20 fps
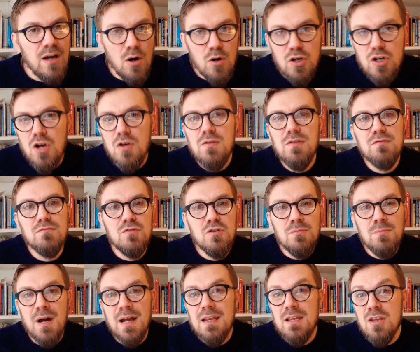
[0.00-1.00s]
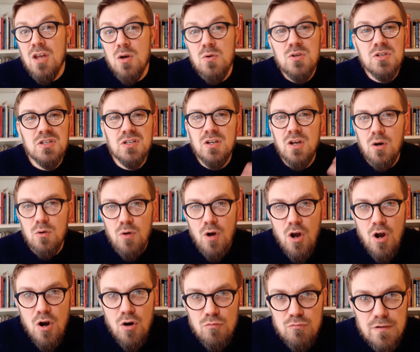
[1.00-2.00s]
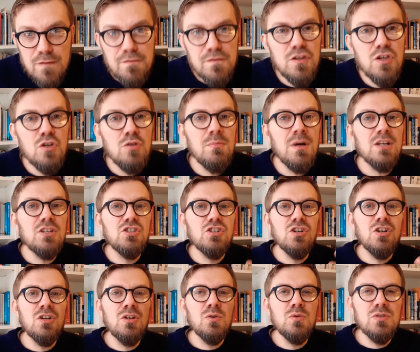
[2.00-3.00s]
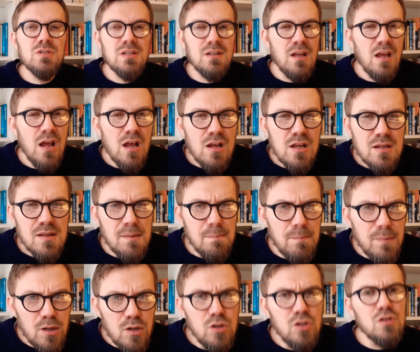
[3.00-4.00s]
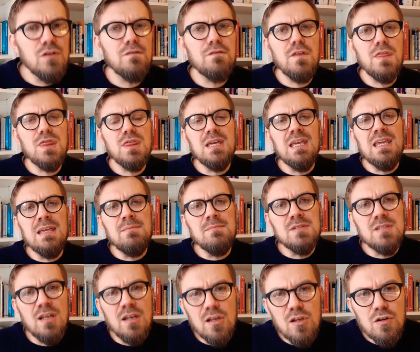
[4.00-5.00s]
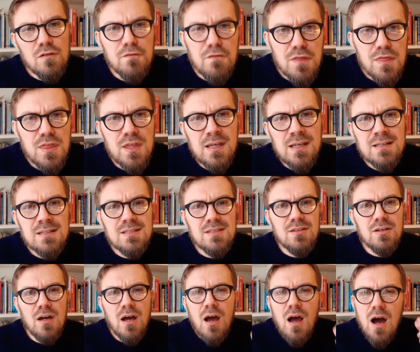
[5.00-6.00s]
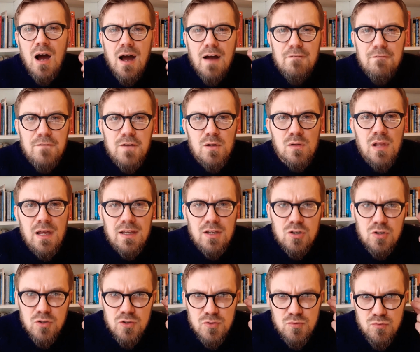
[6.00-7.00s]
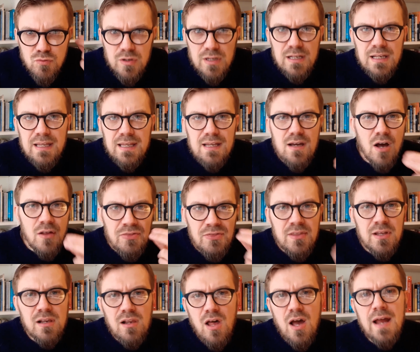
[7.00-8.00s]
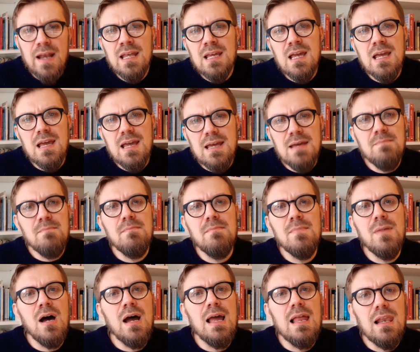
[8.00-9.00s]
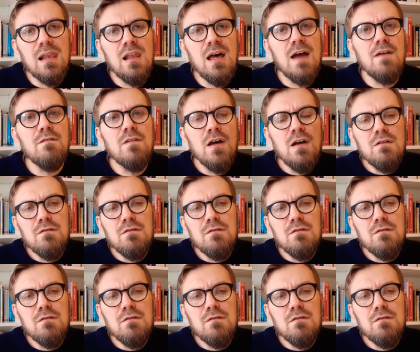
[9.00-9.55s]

I'll go through my notes and I'll review my journals and look for themes and look for things that I feel like God's really underlining in my life.